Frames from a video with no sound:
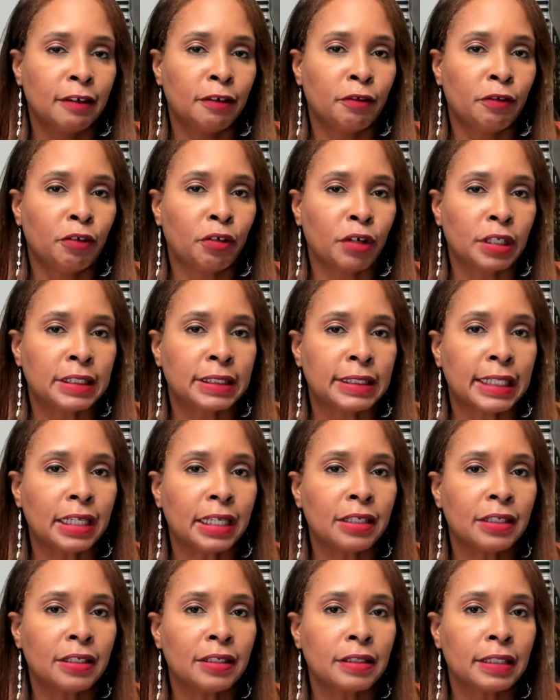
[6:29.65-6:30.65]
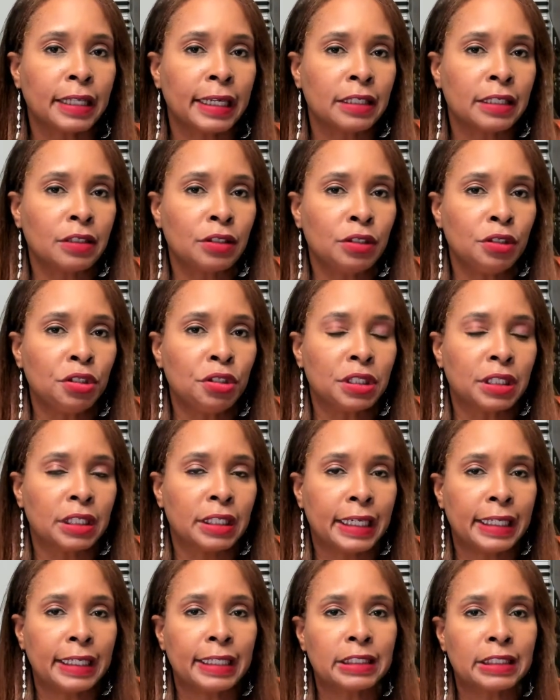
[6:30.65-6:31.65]
for a seller, like you
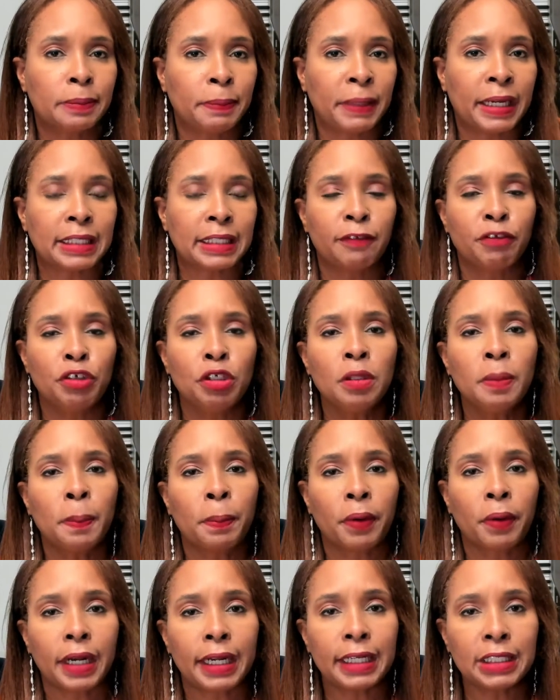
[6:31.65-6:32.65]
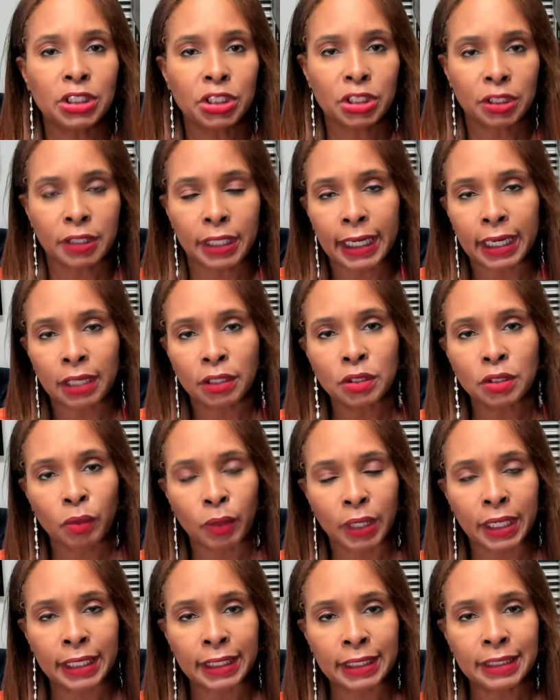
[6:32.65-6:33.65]
can expect if you price your house
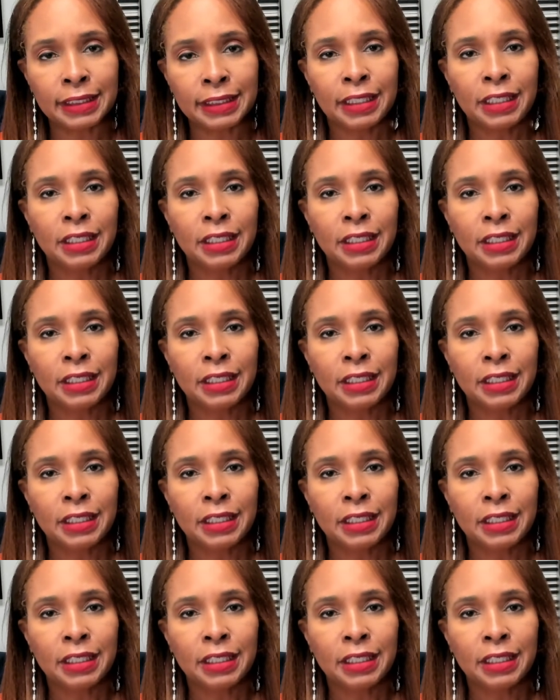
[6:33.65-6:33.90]
right,